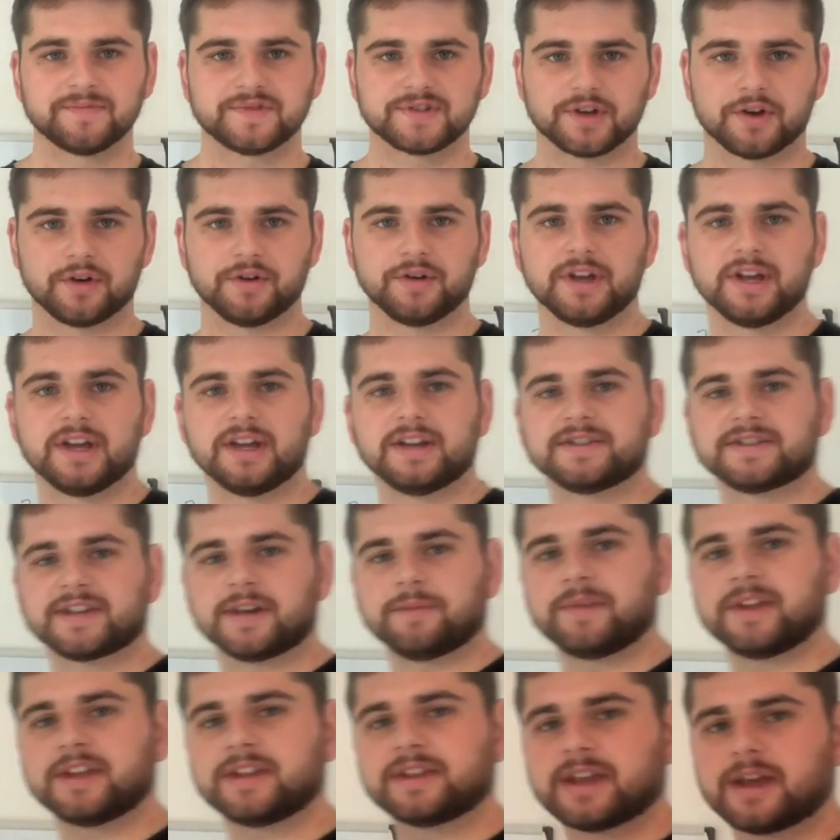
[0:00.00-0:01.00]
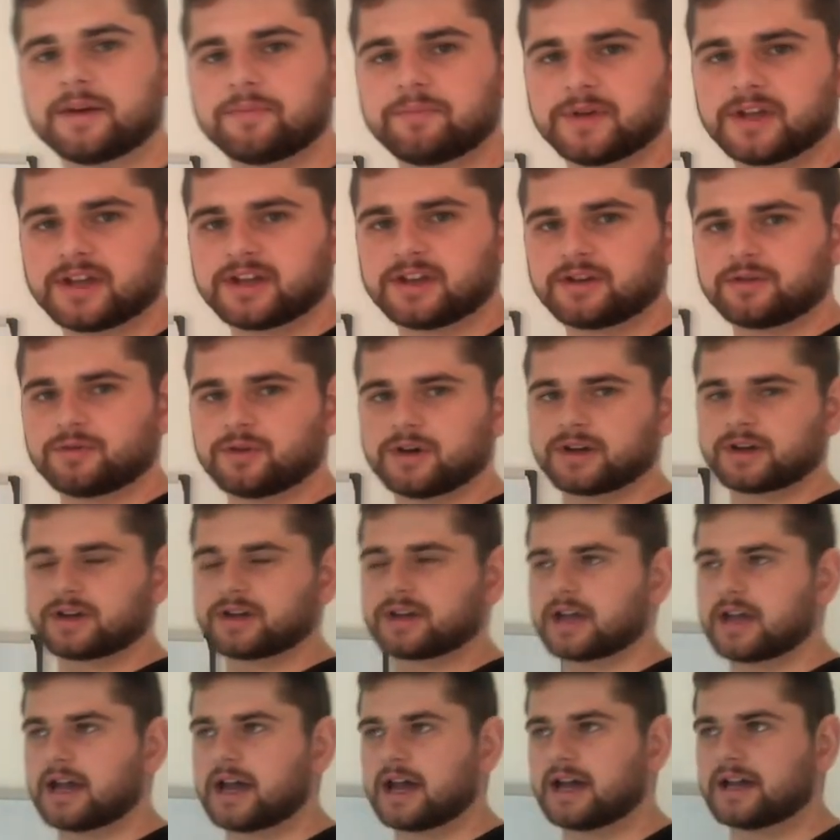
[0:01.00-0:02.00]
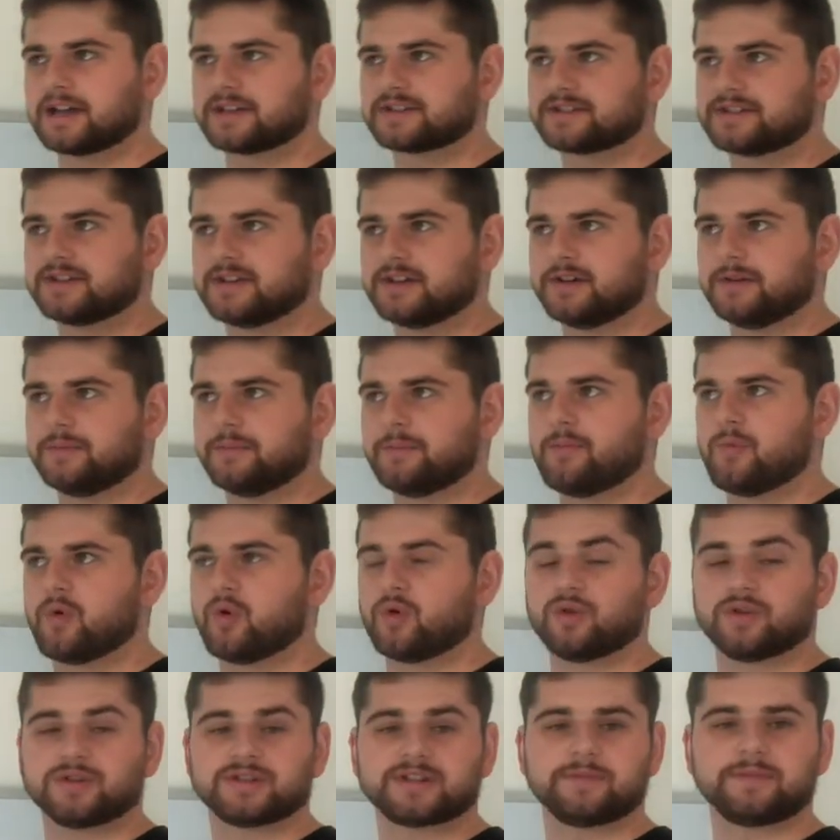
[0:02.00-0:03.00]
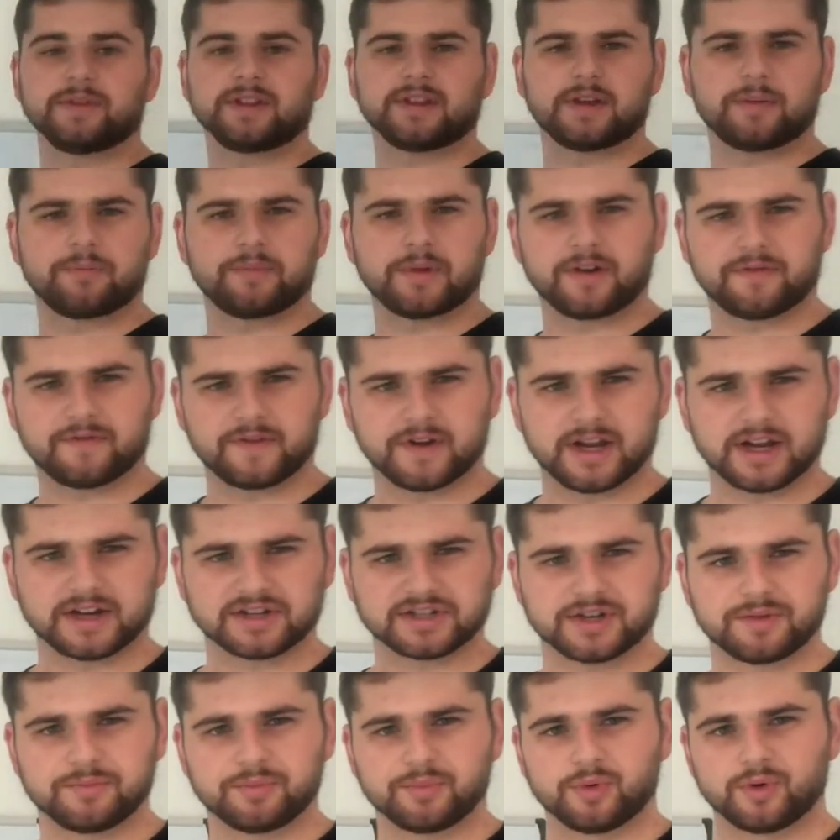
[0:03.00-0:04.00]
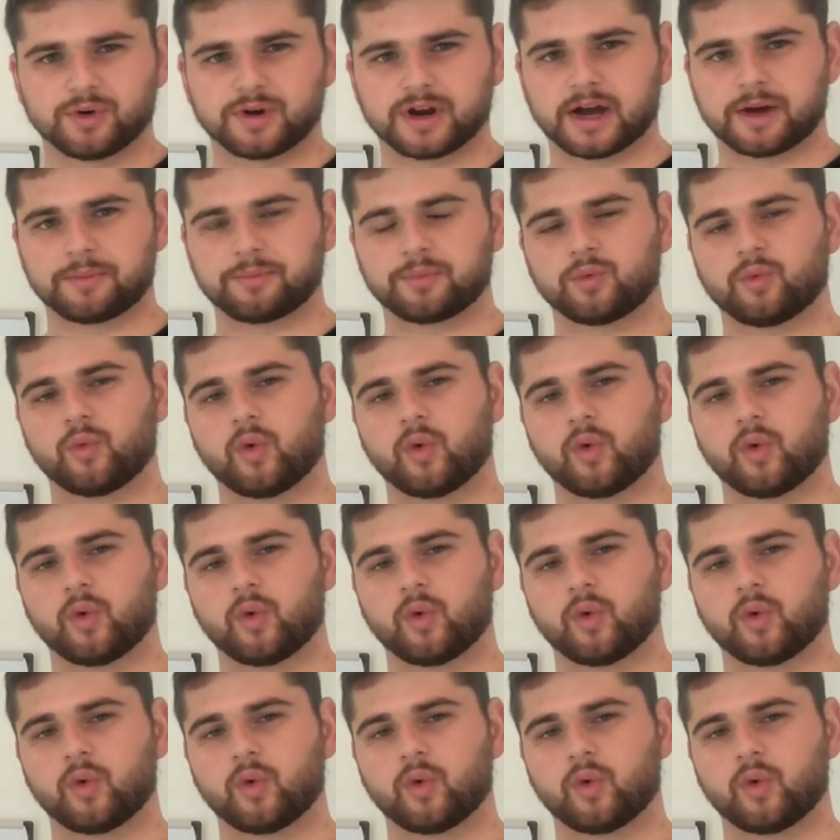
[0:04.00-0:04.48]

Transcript: So something that Becky Quick asked him, or something that Buffett actually brought up,